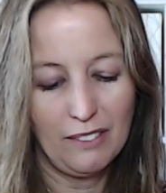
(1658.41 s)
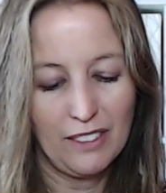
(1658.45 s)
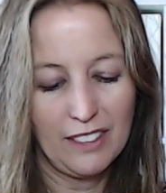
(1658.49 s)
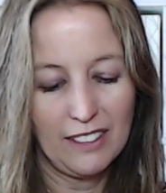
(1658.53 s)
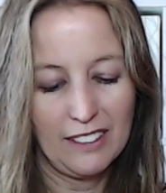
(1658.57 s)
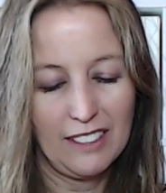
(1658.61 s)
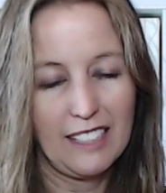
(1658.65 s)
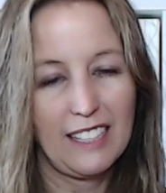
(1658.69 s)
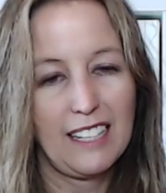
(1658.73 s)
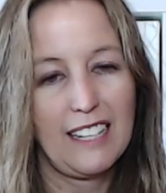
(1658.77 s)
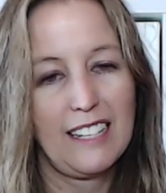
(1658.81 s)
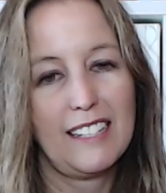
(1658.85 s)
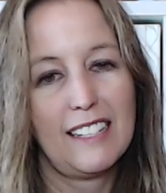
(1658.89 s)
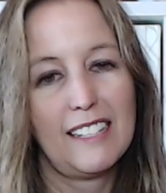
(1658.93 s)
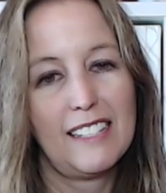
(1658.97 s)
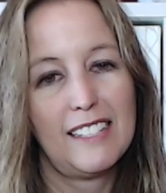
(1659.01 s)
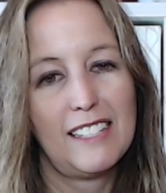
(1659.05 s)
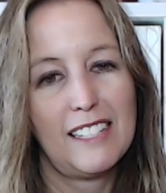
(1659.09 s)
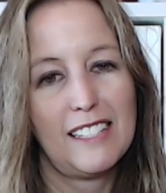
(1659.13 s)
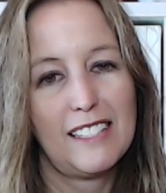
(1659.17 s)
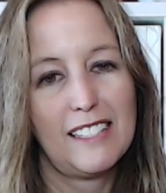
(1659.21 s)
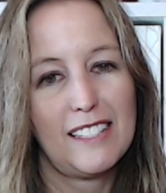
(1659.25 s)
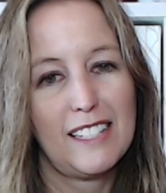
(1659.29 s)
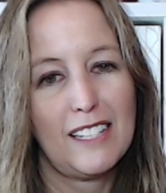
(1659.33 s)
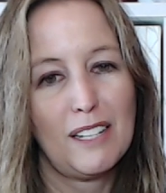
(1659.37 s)
we're looking at
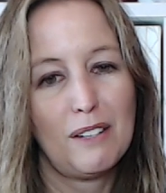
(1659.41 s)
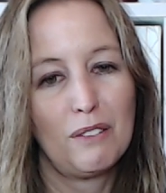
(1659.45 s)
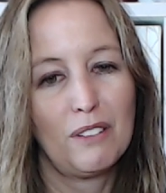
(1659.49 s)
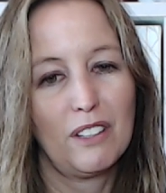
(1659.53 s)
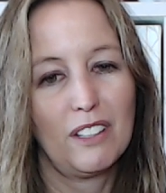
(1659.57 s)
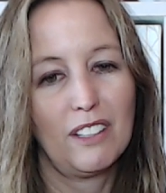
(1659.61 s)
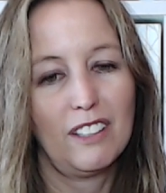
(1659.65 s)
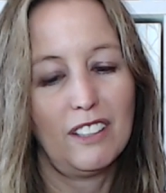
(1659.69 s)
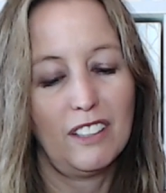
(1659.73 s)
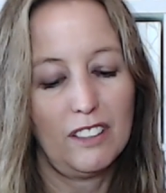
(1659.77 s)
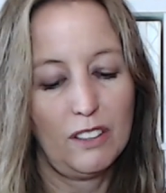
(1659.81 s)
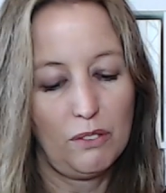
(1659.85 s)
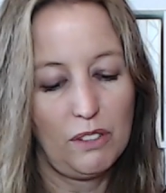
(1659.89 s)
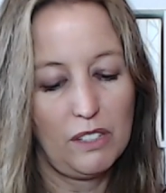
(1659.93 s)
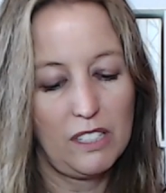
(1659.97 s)
Disney World,